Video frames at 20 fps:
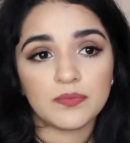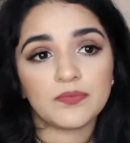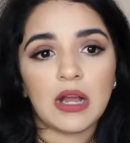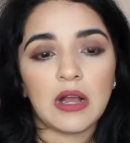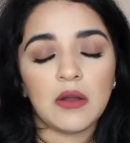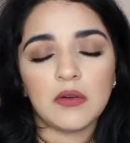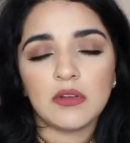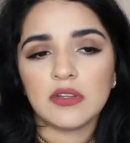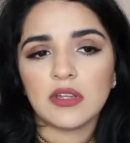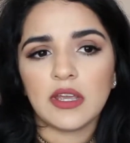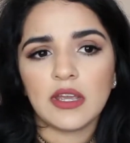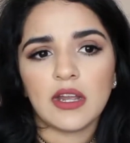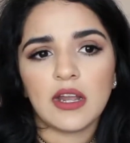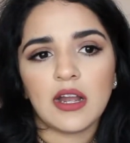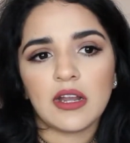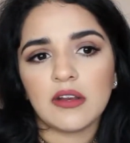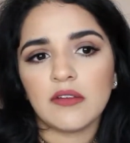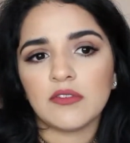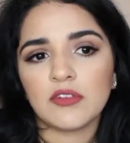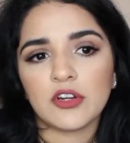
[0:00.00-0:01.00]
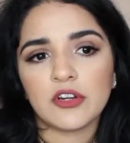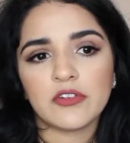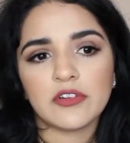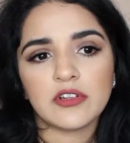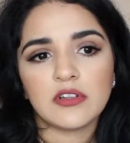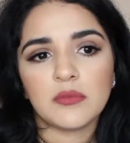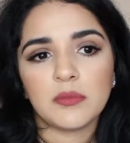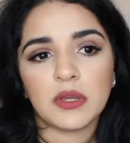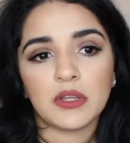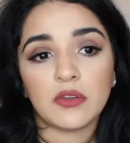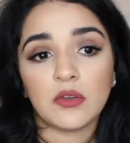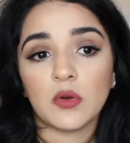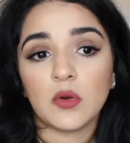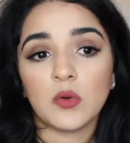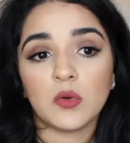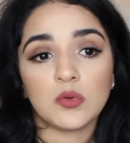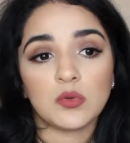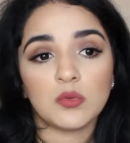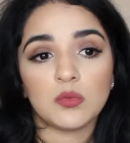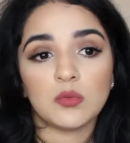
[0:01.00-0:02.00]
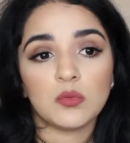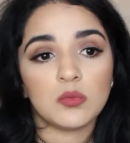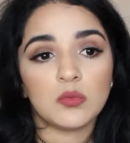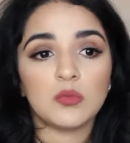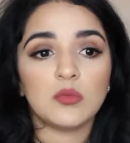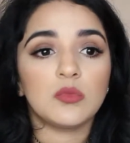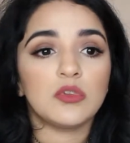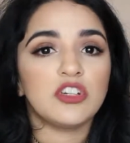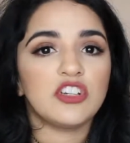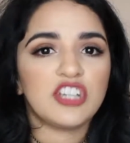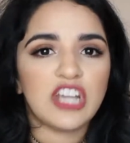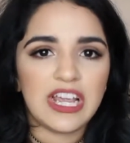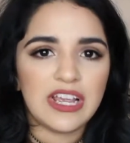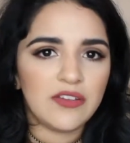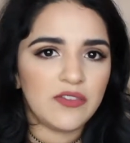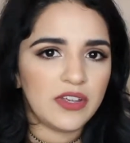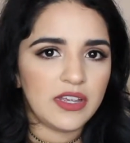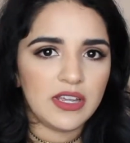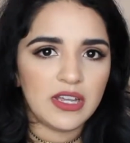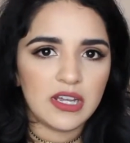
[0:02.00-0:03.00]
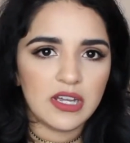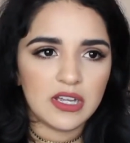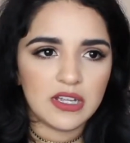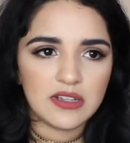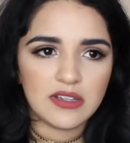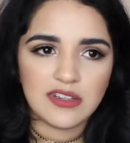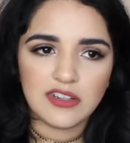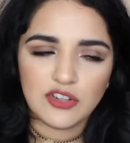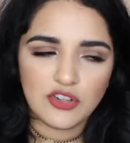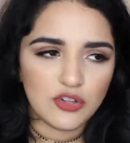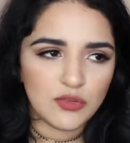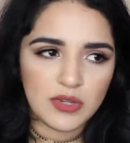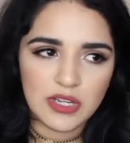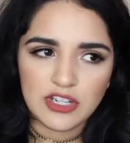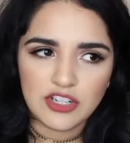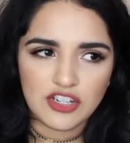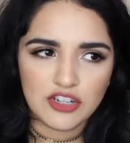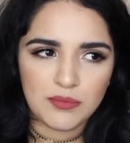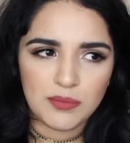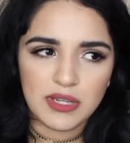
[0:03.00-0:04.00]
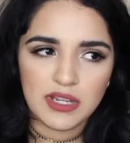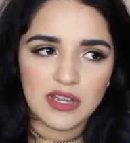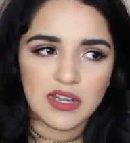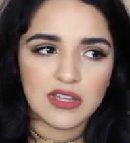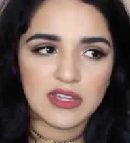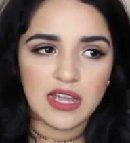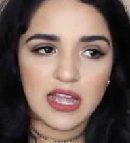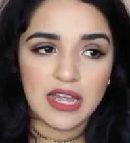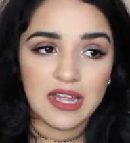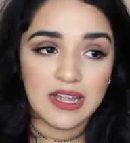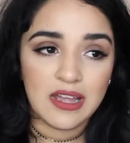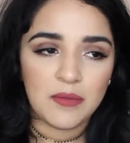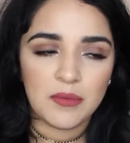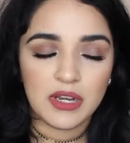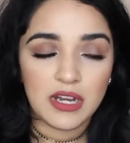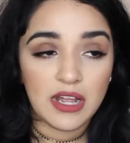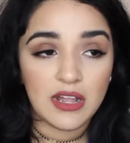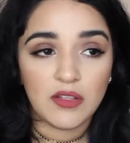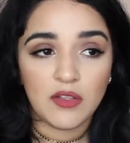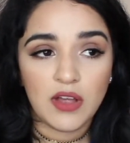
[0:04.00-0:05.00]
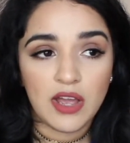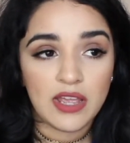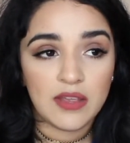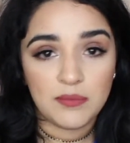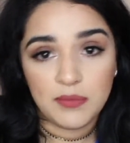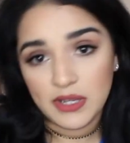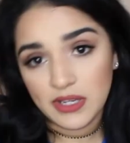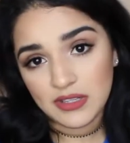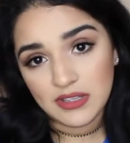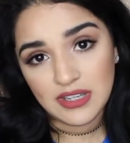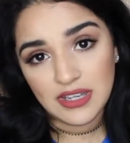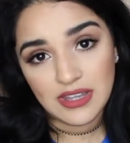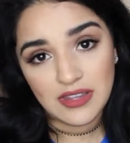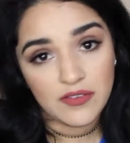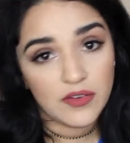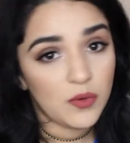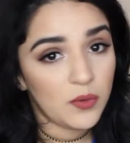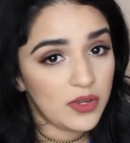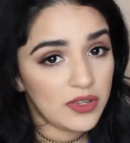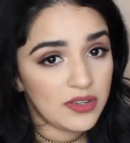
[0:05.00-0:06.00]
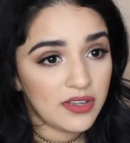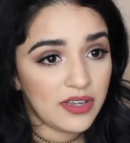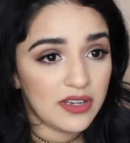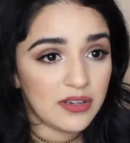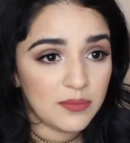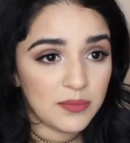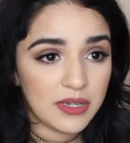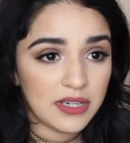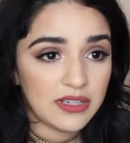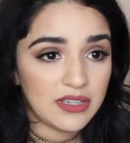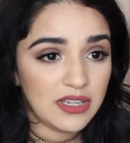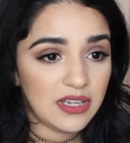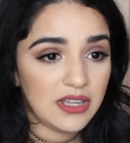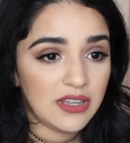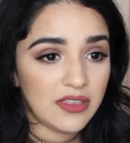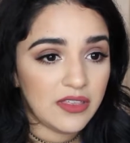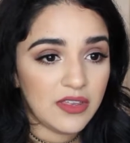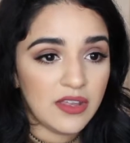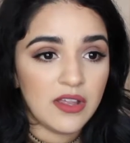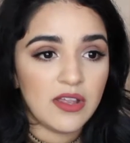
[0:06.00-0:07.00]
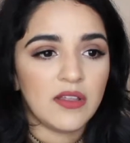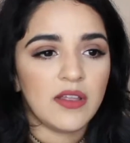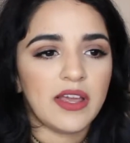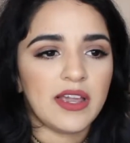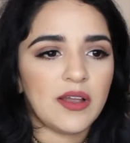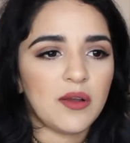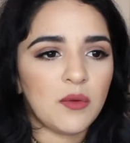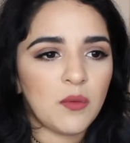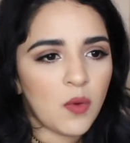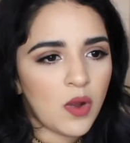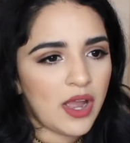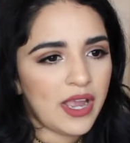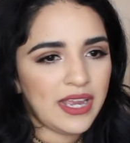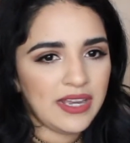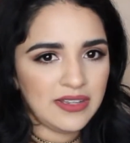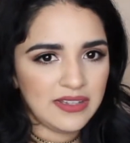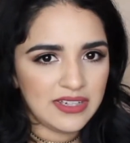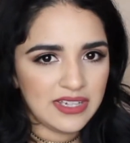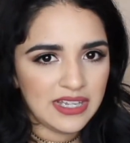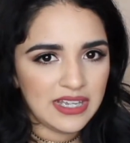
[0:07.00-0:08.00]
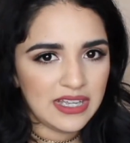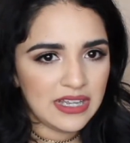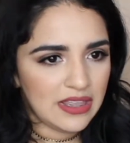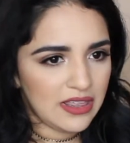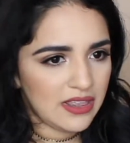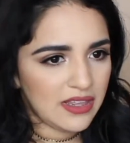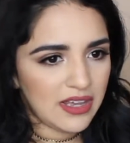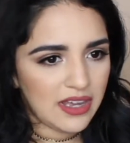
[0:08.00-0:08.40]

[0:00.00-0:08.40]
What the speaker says: I was like kind of nervous about the whole shaving situation because I mean I like big teeth. I've always liked big teeth, like wide teeth.